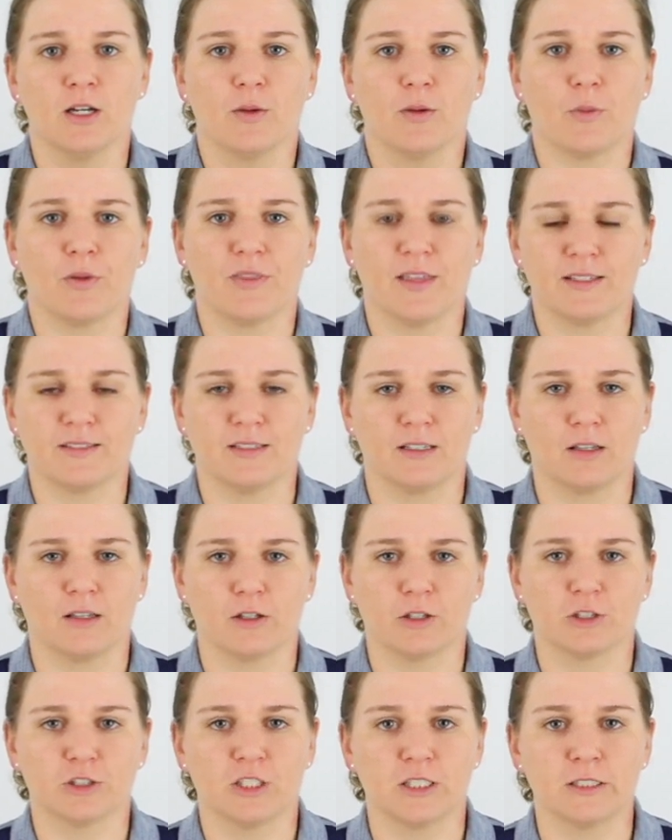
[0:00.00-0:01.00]
when they see that
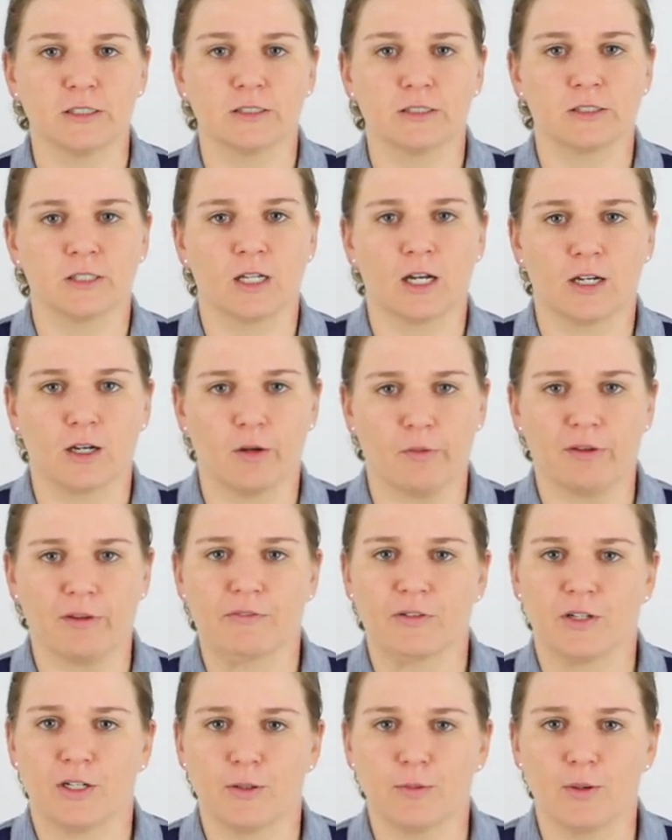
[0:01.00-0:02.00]
their season's not going
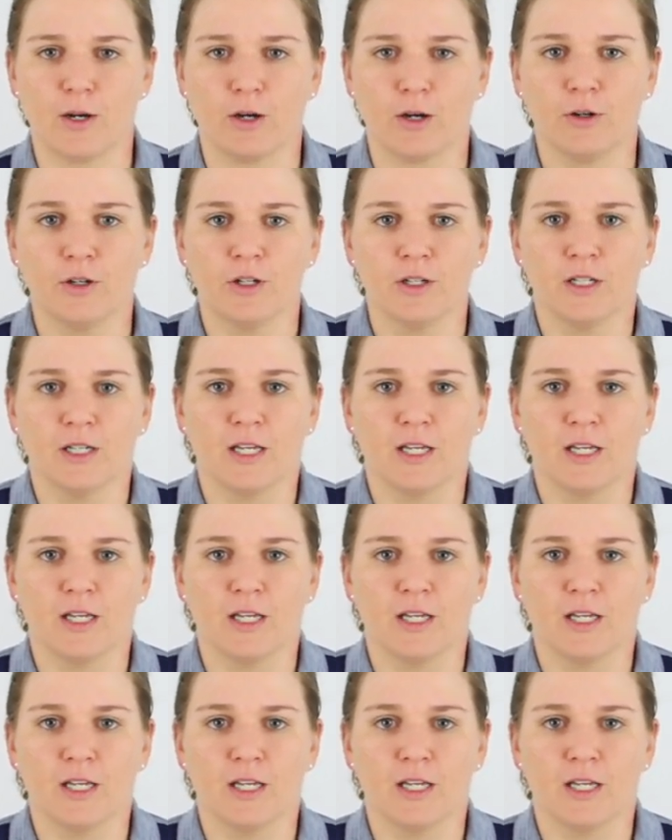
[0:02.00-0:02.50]
very well